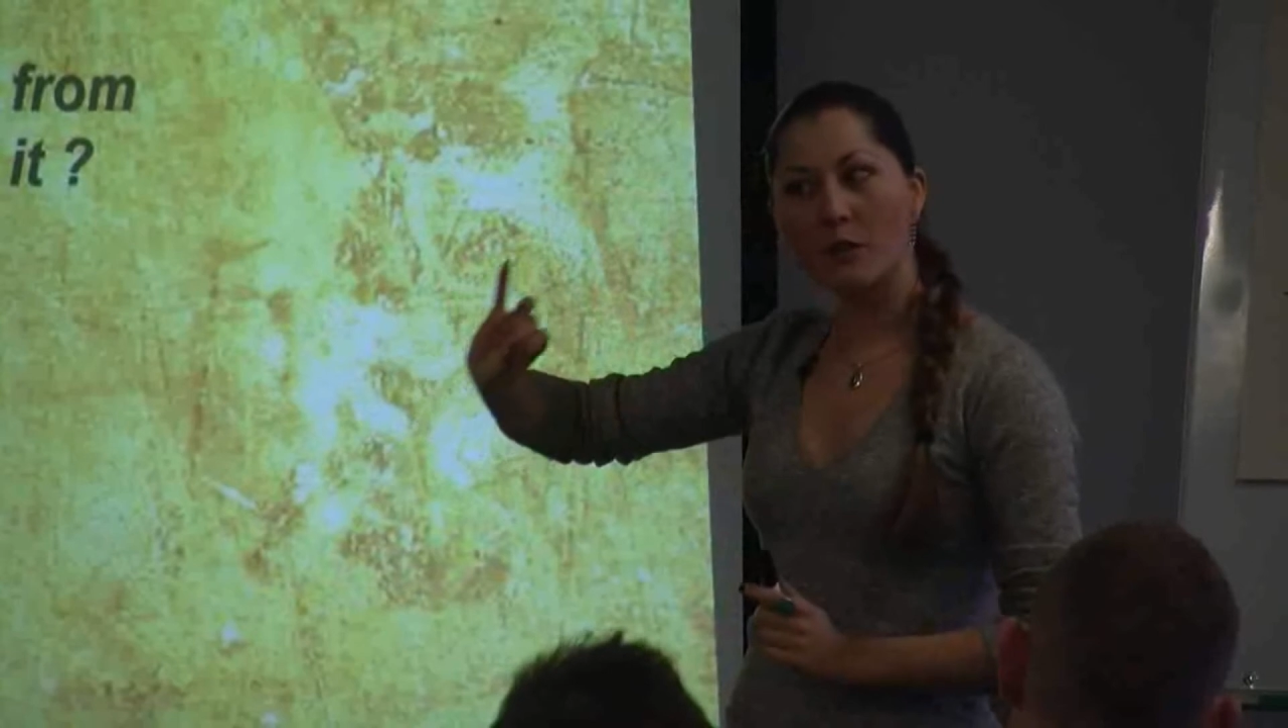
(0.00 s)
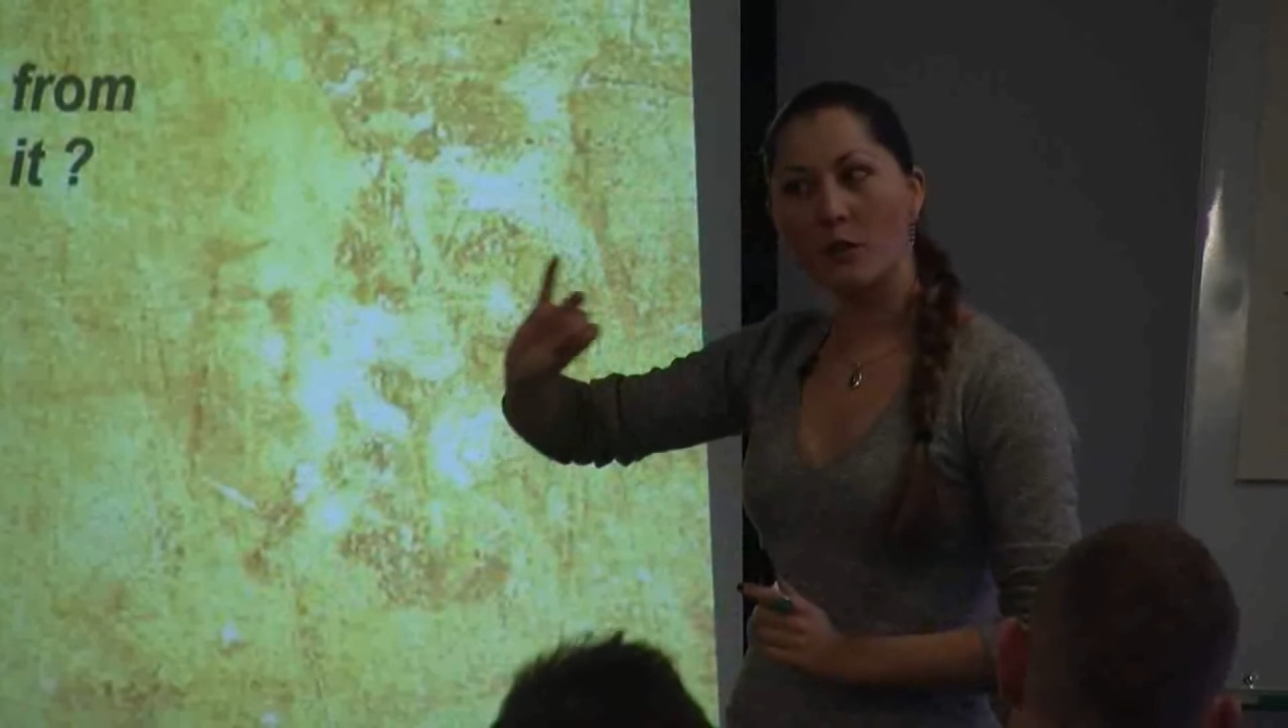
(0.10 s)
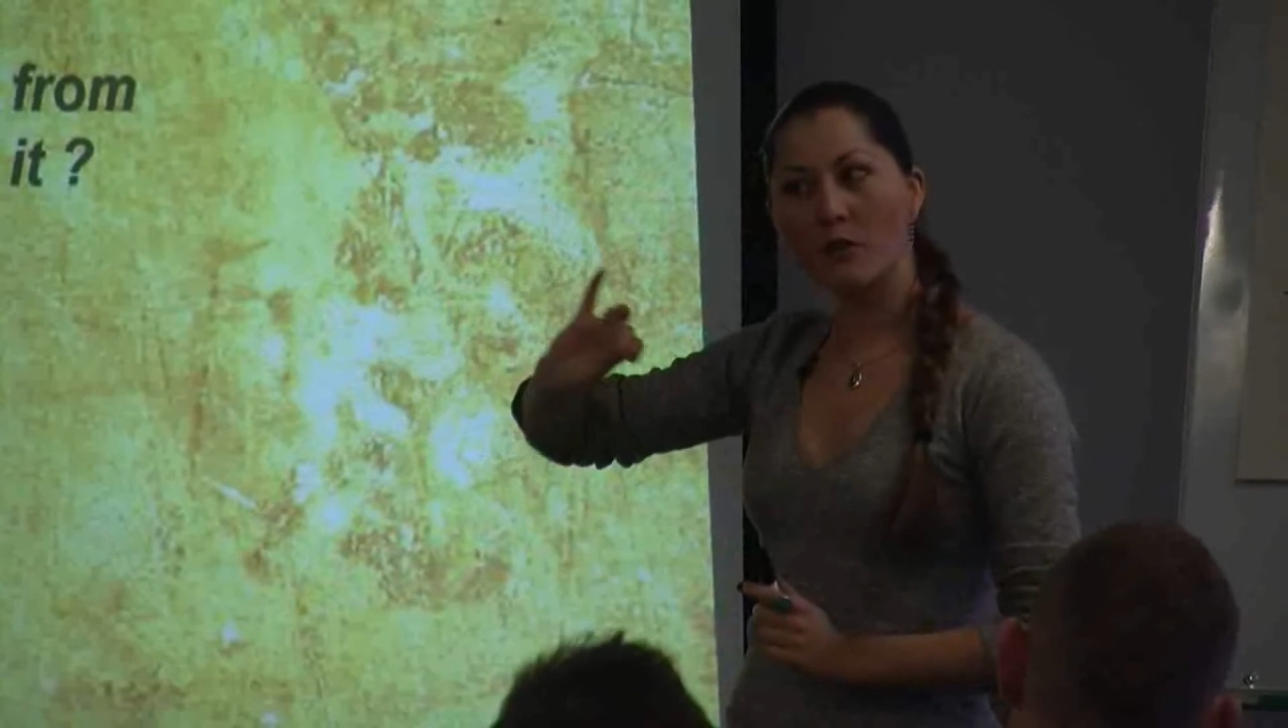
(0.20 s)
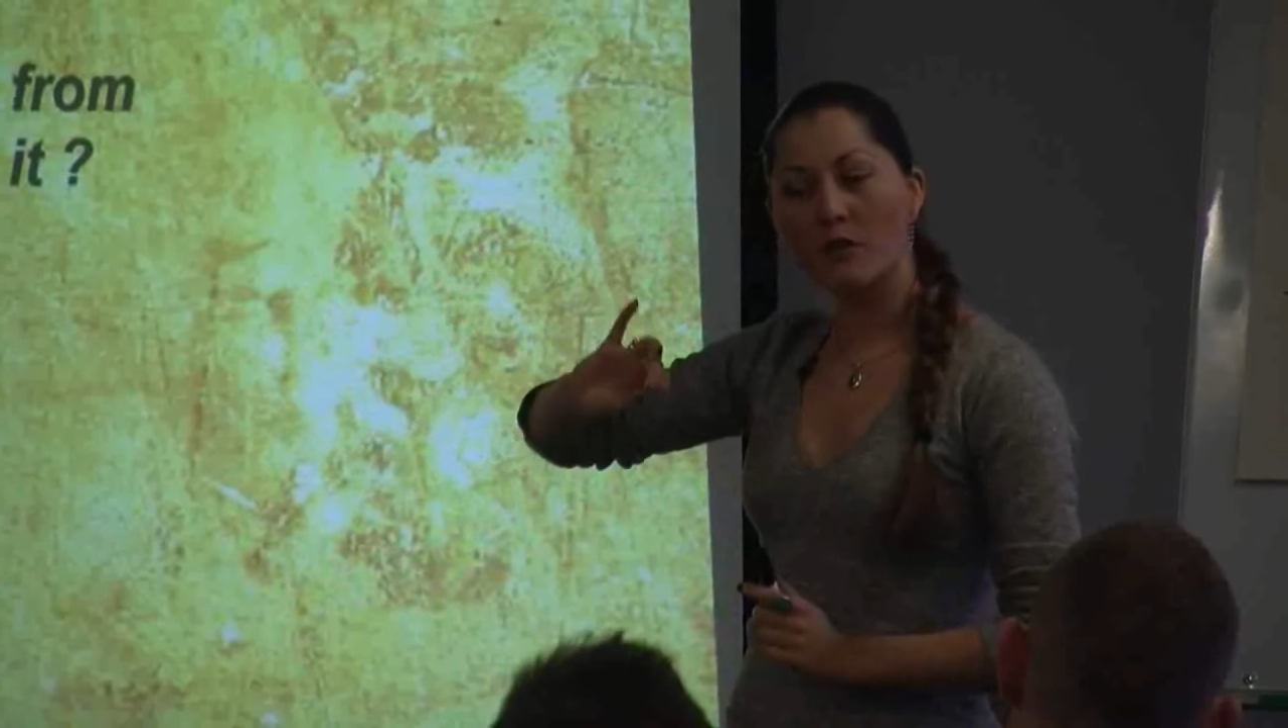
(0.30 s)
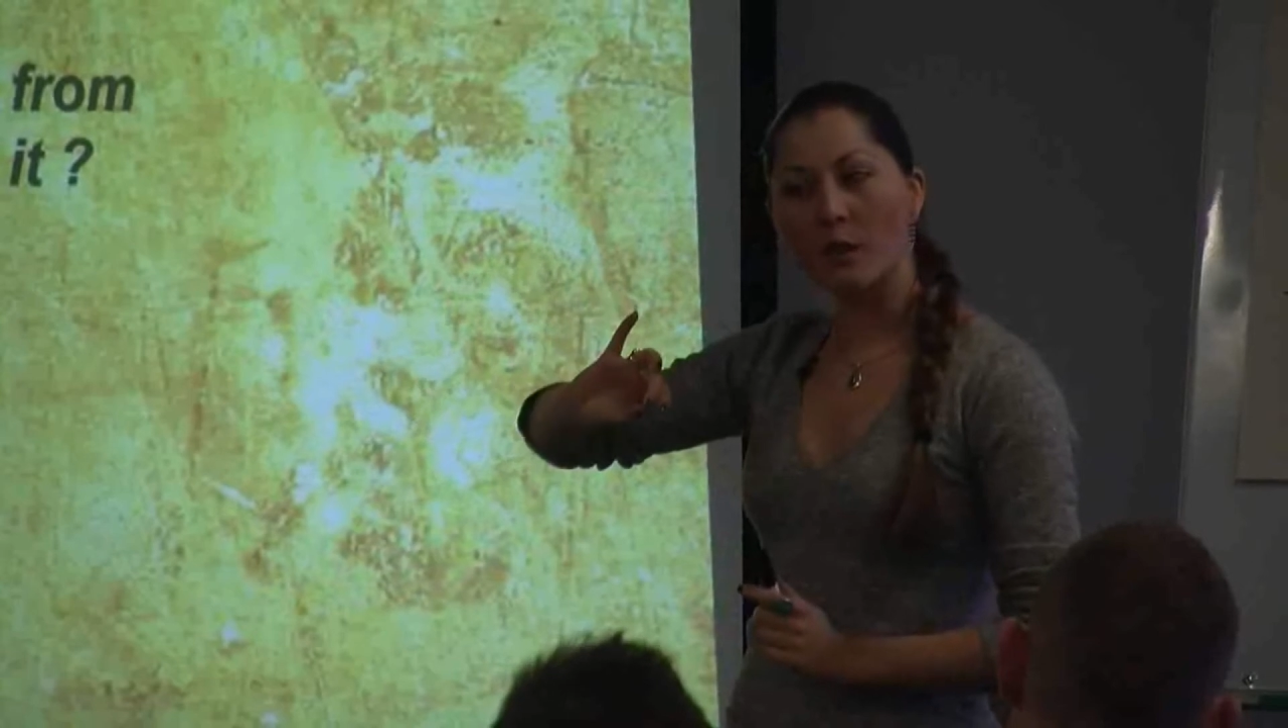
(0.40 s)

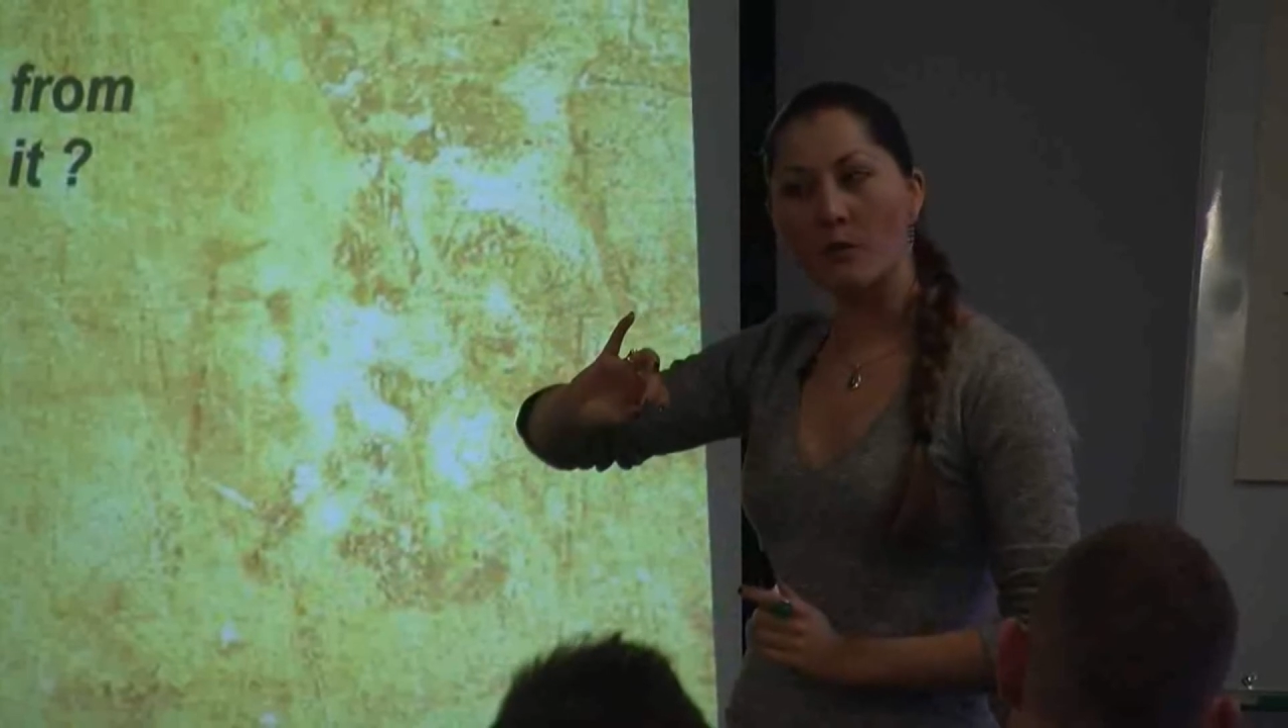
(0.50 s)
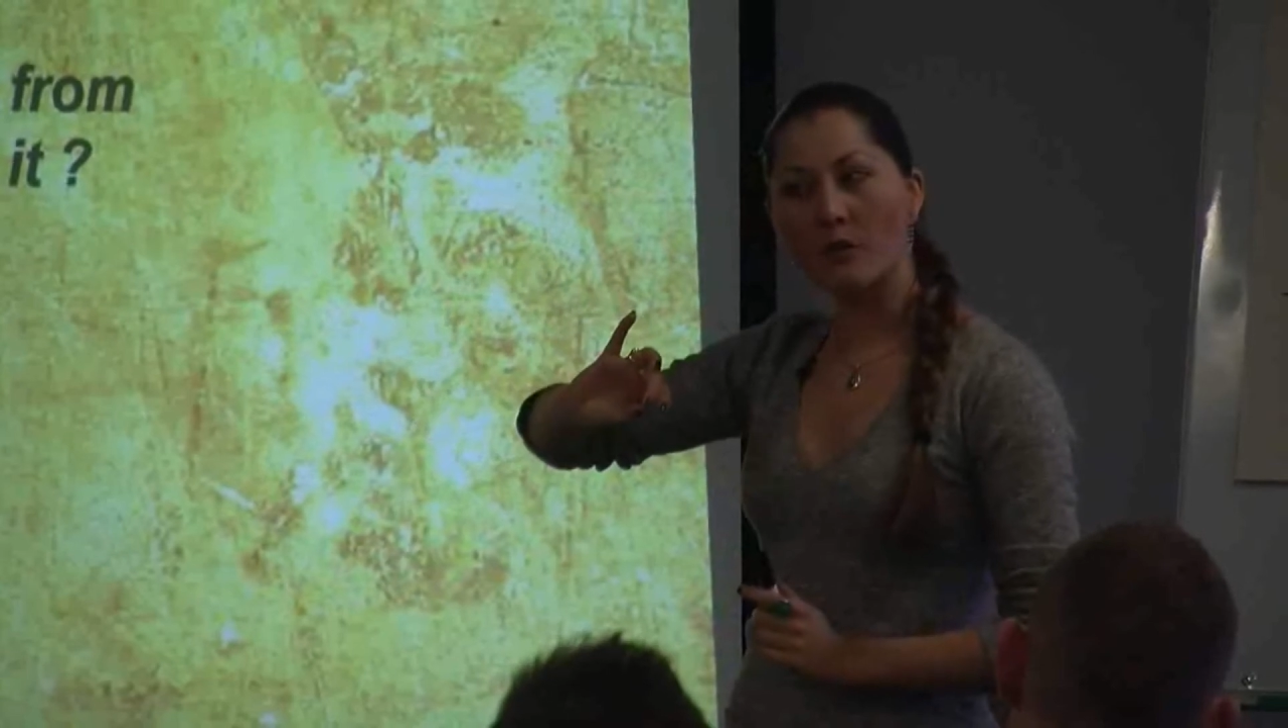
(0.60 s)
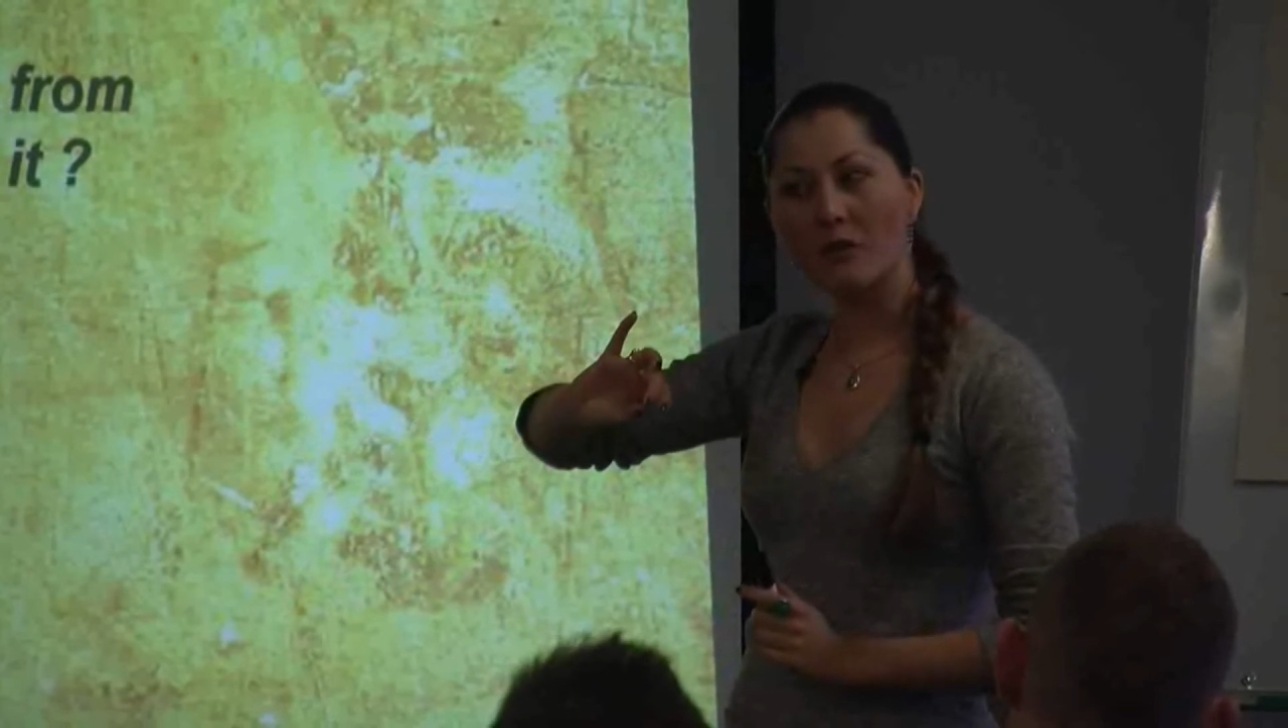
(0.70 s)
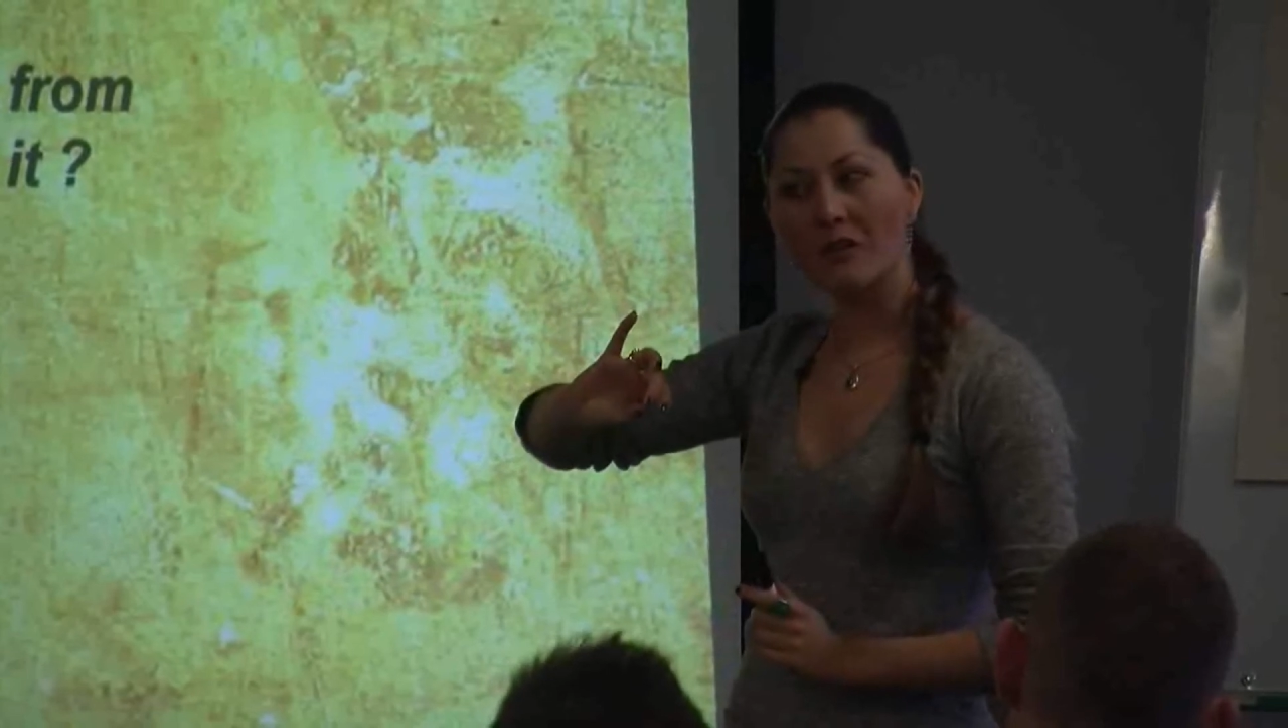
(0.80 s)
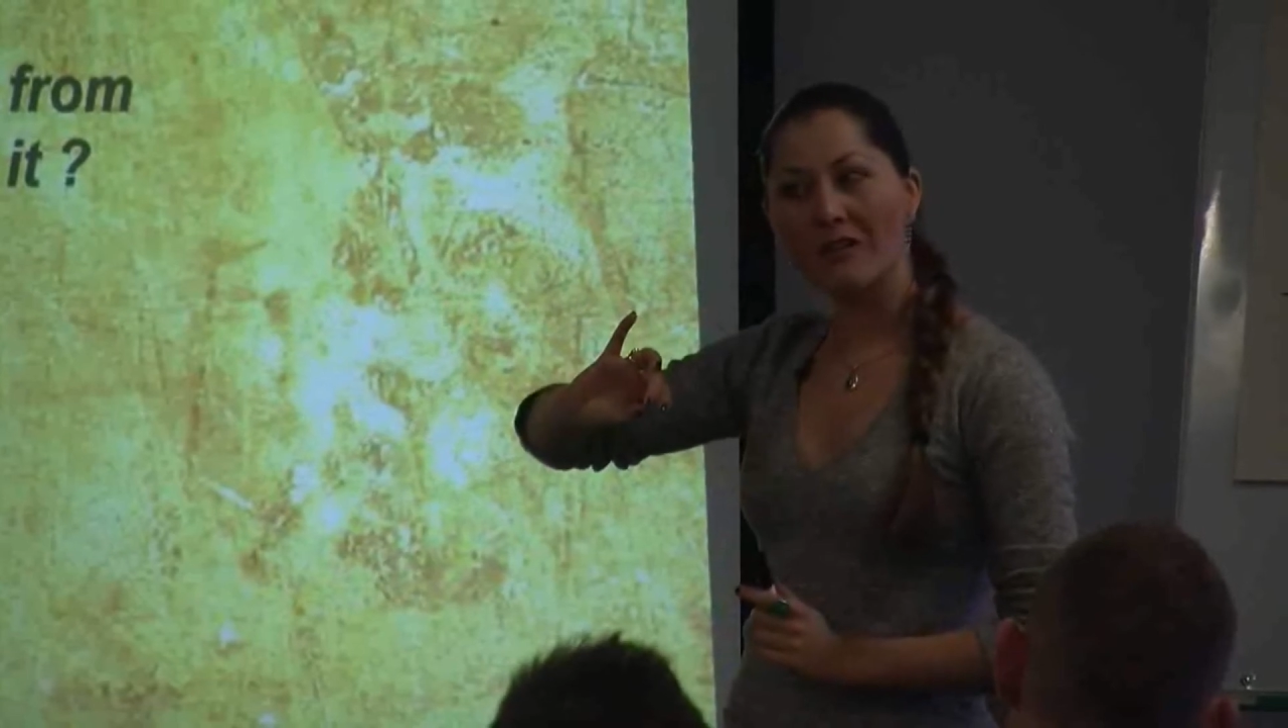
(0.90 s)

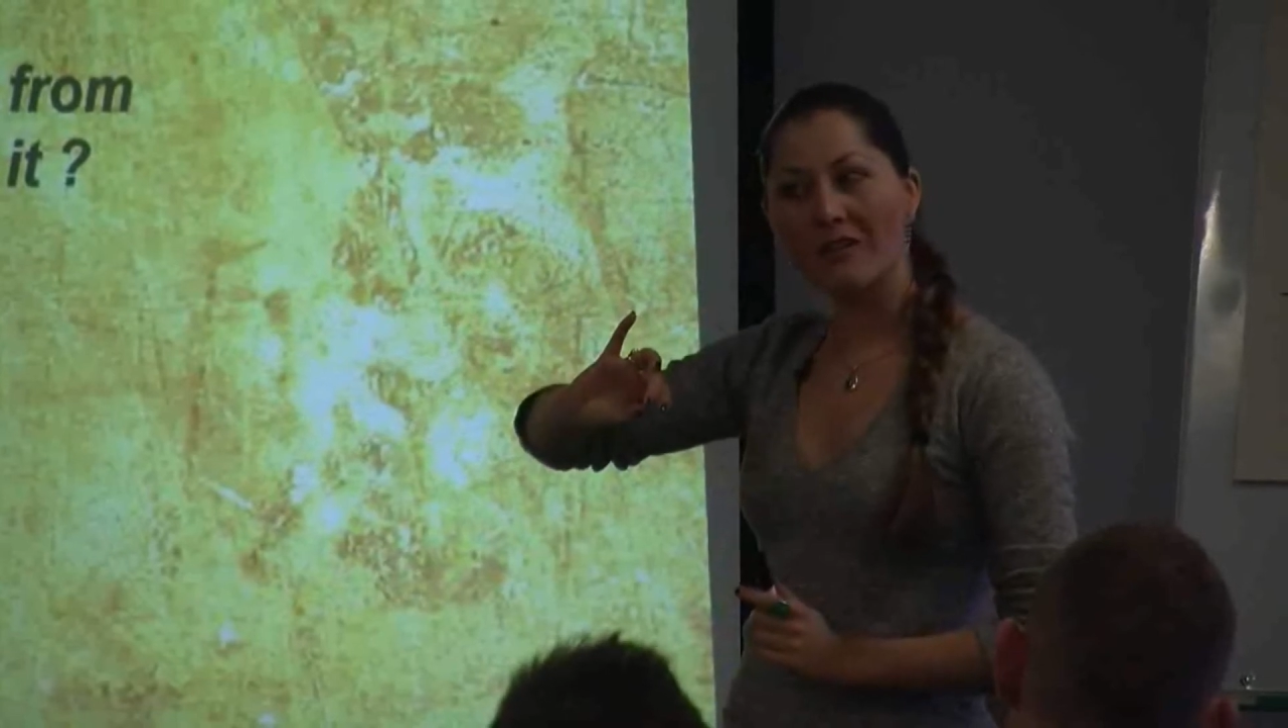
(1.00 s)
concepts.